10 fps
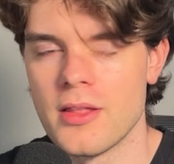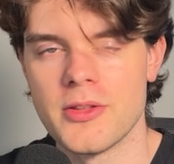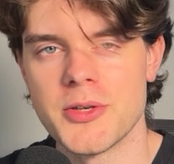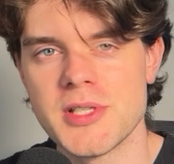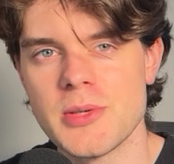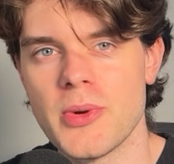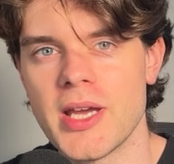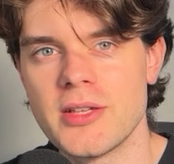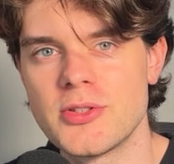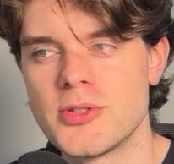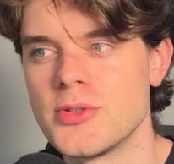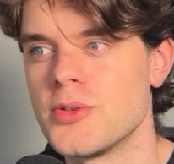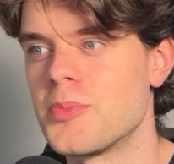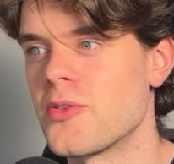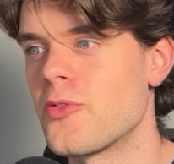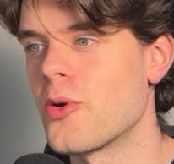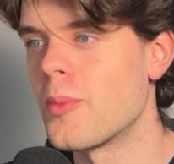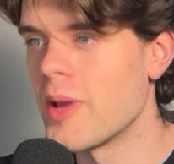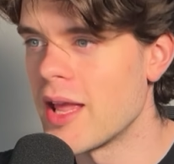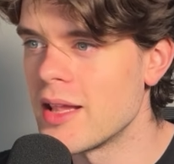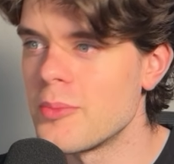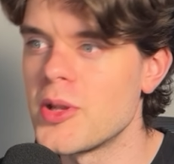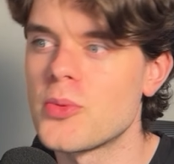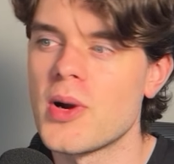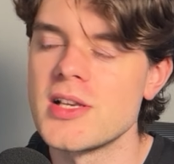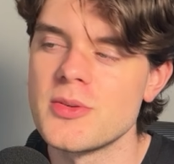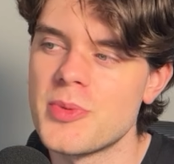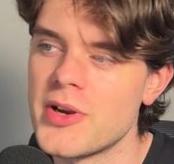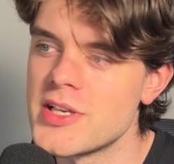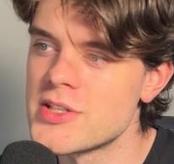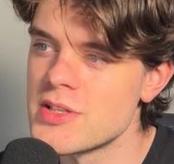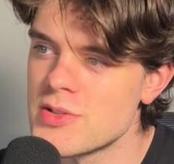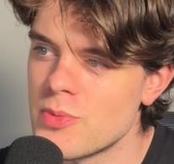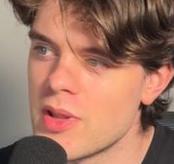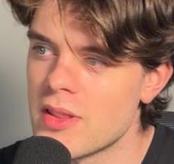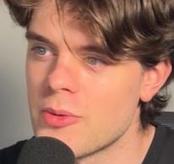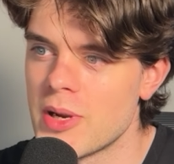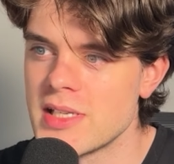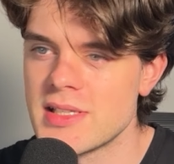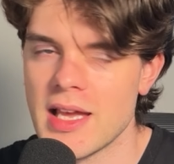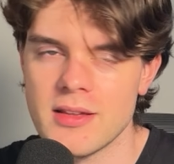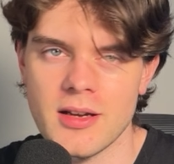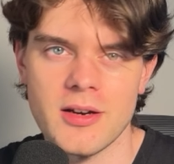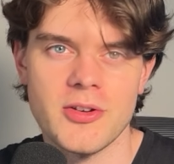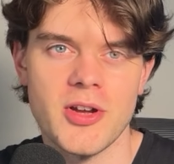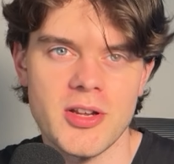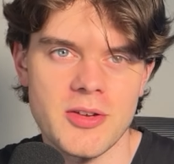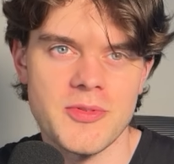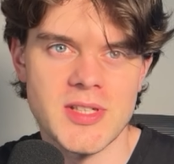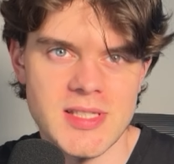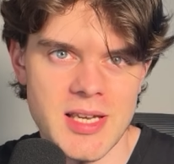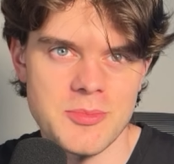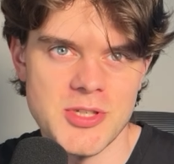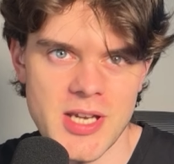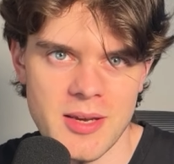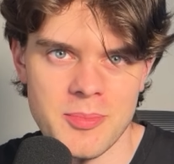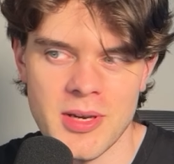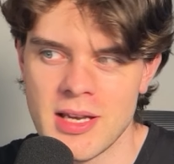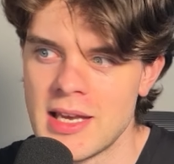There is a way to perform element-wise operations with arrays that are not of the same shape.